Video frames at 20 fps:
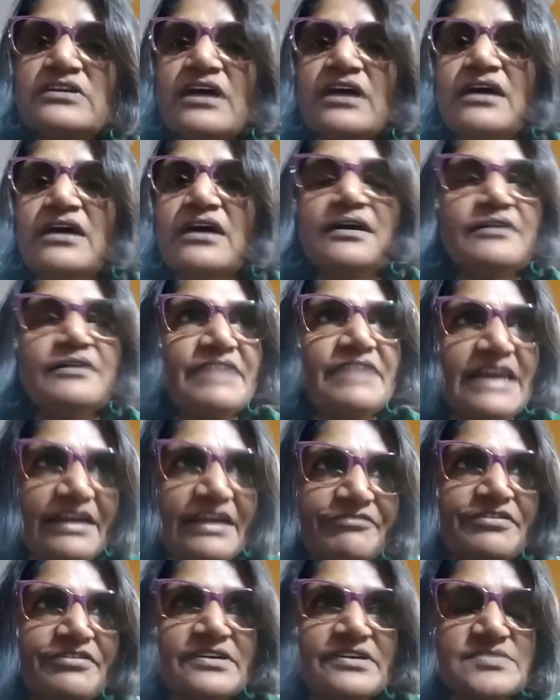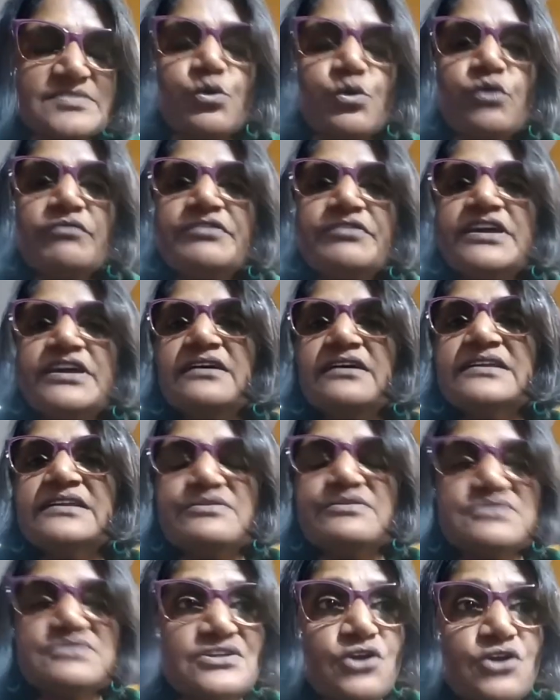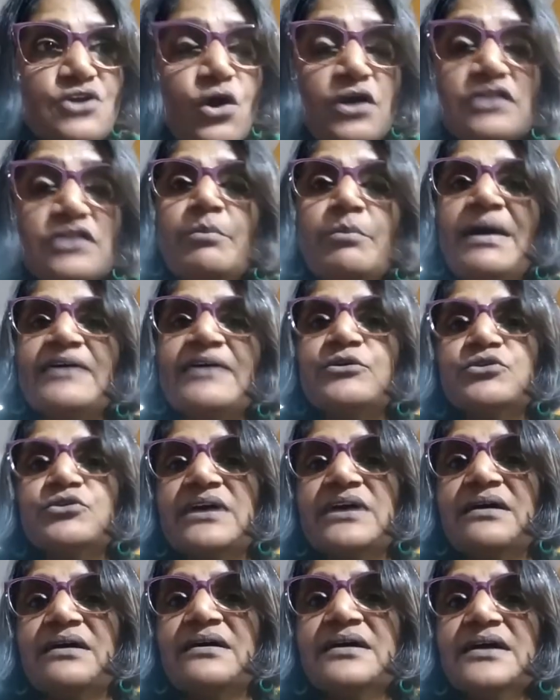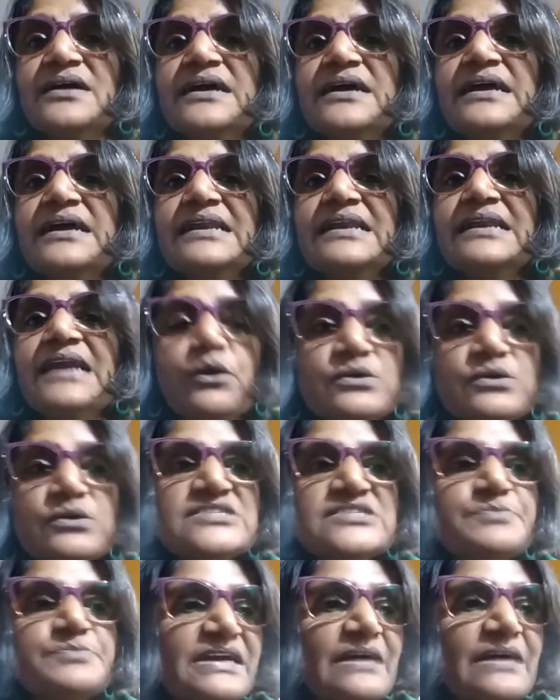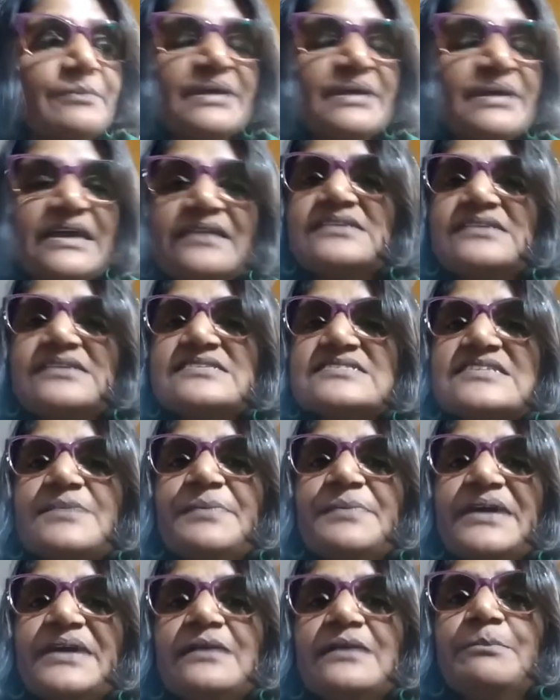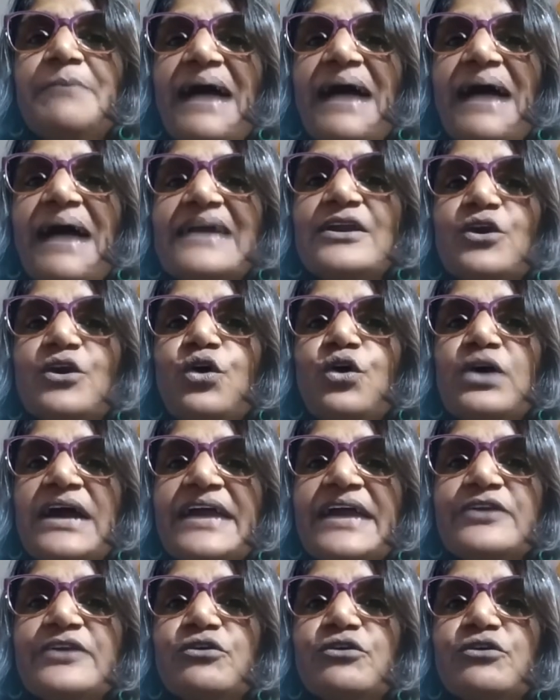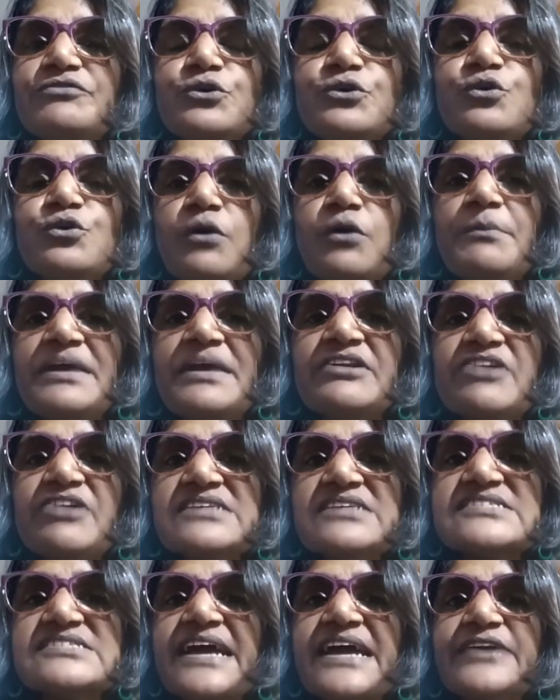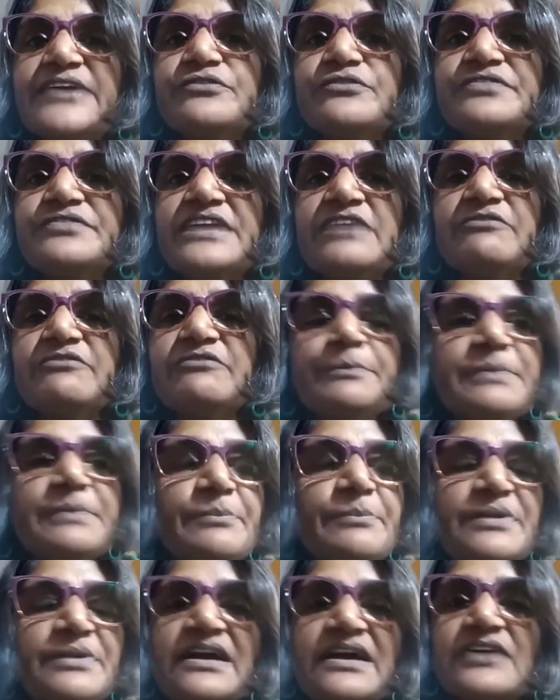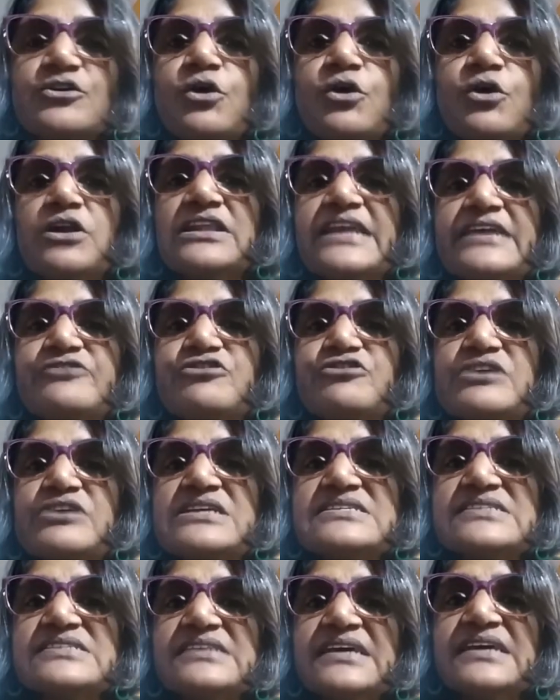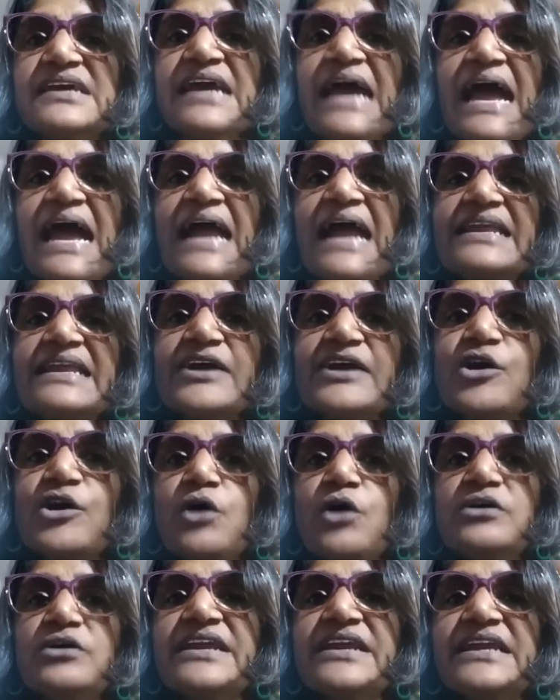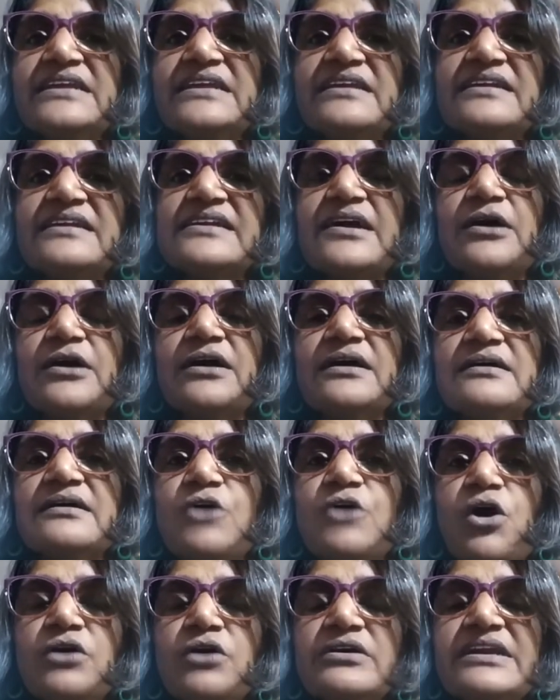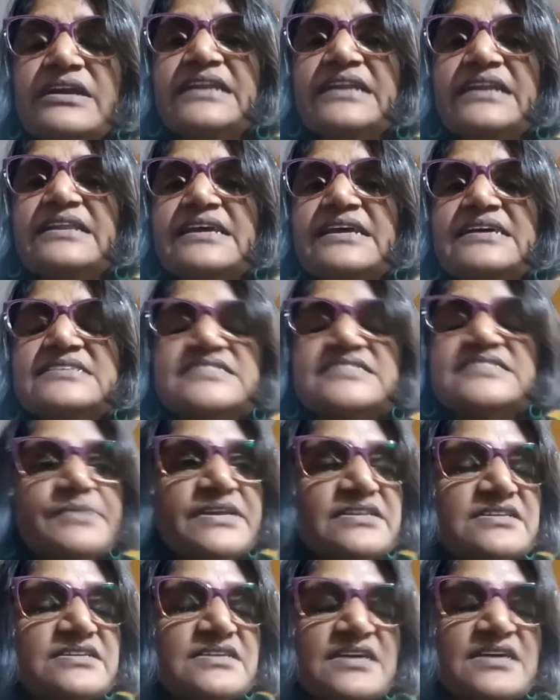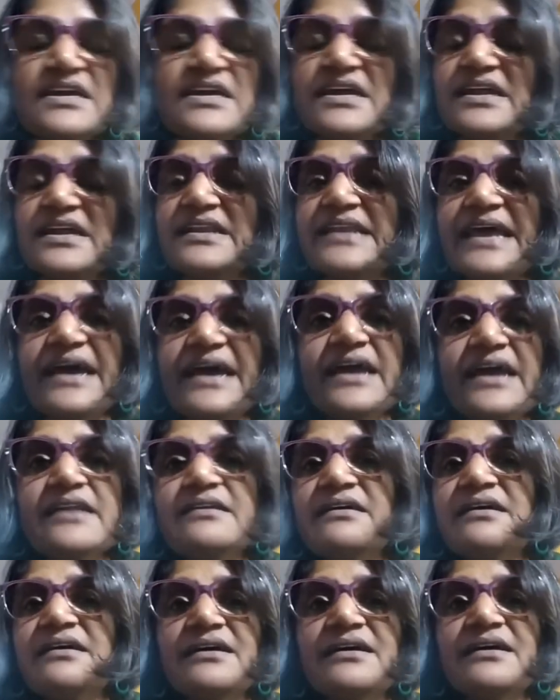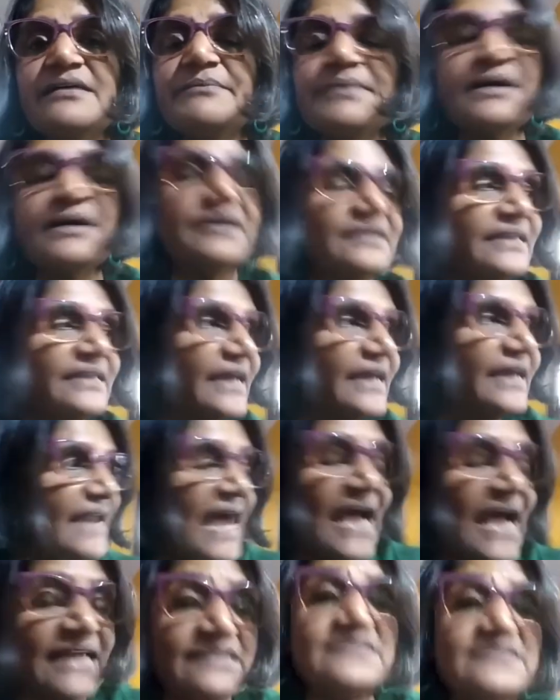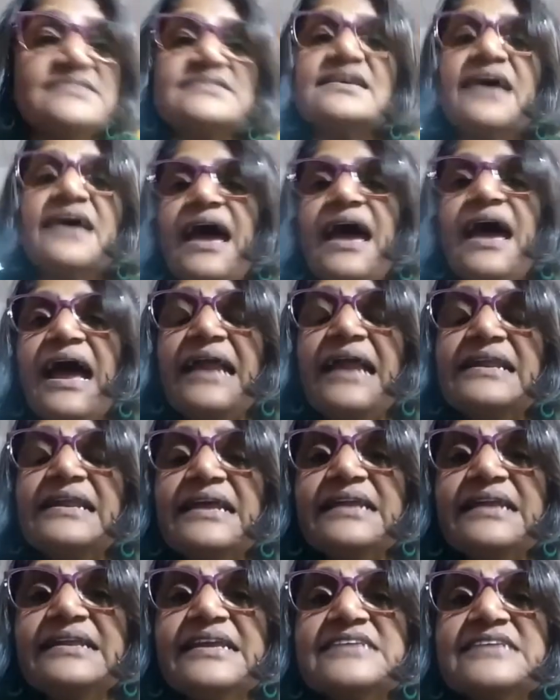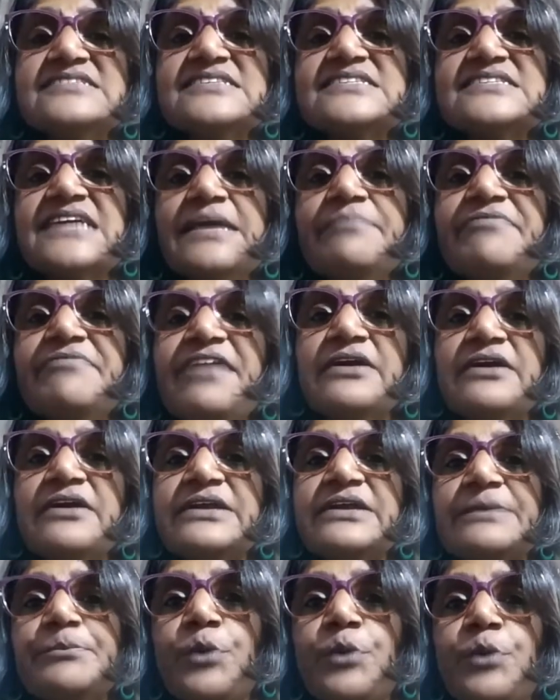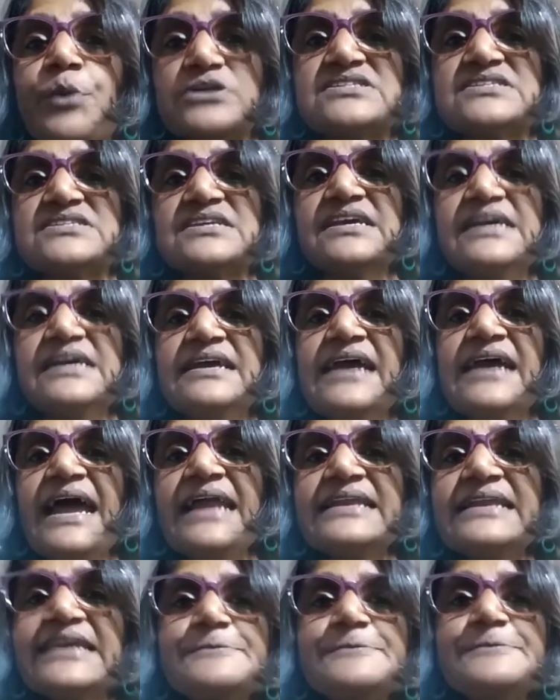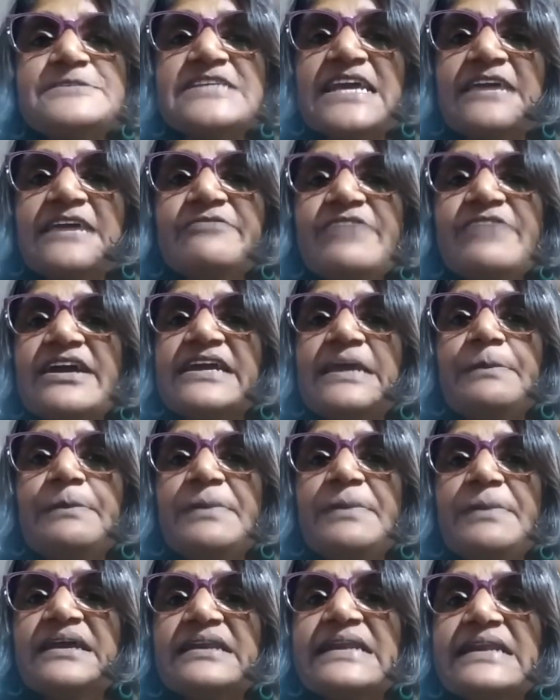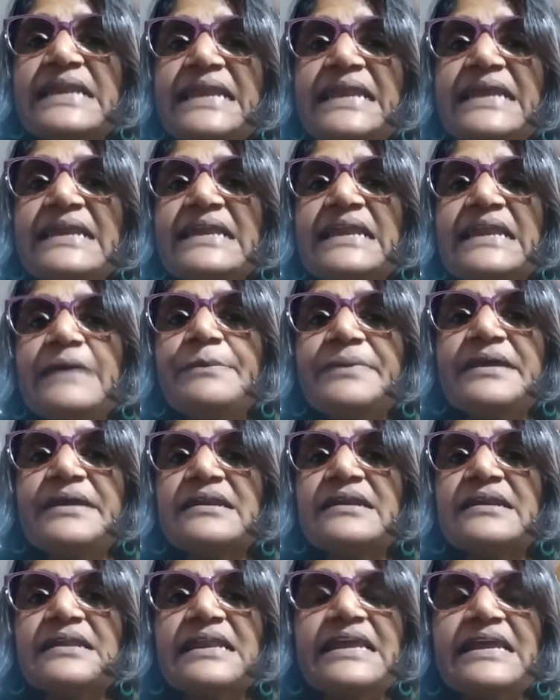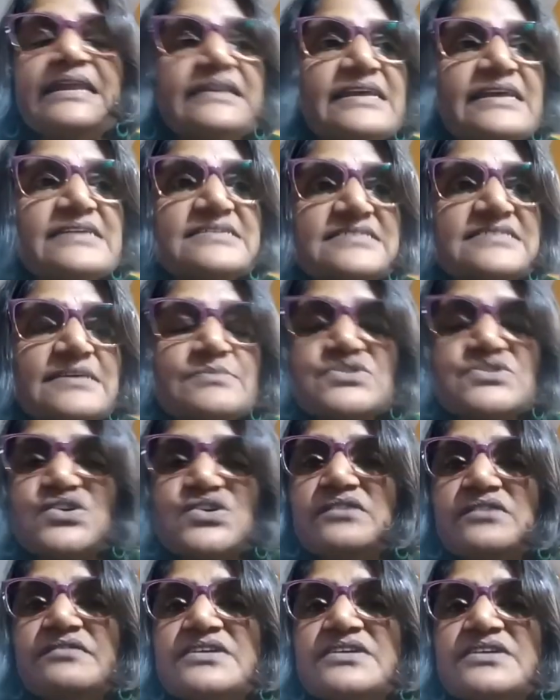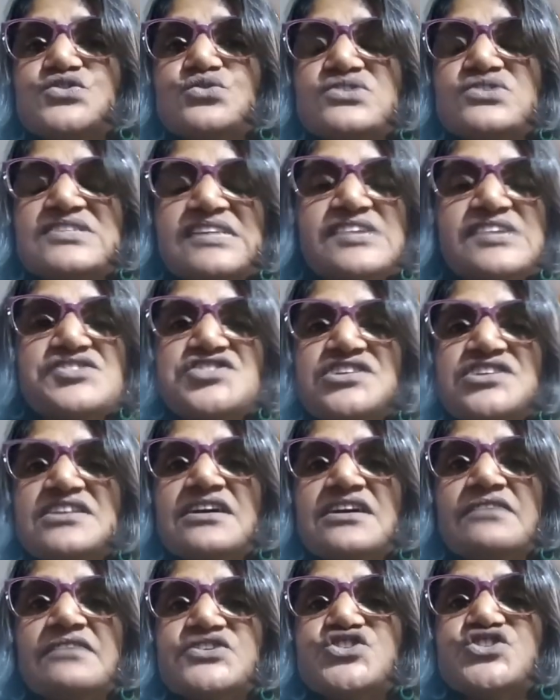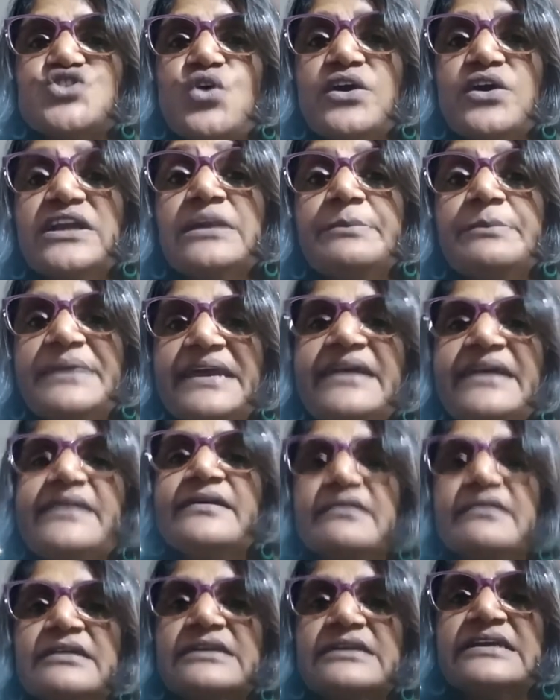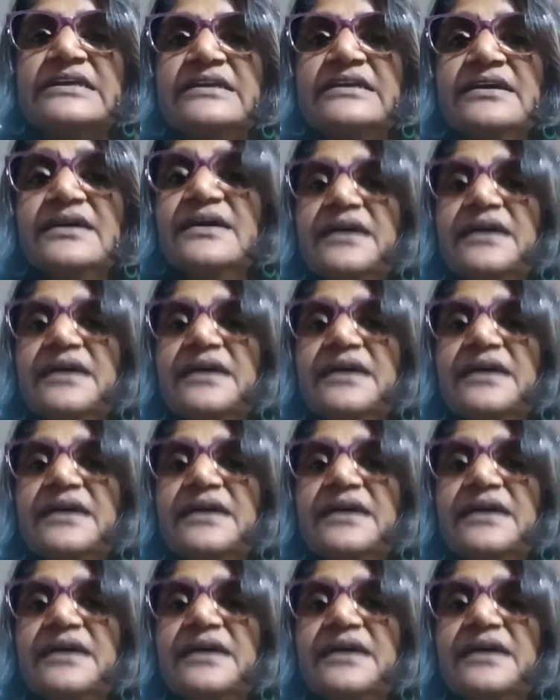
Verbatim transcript: uh, when I first moved here, there was a lot of biota. Now it's becoming this typical Bangalore kind of, you know, Madras kind of thing where people cut all their trees and they concrete and co- concrete their cement, their, uh, uh their lands, and then they just keep flowering pots and keep saying we're keeping it clean, keeping it clean. There is some sort of association here with soil being dirty.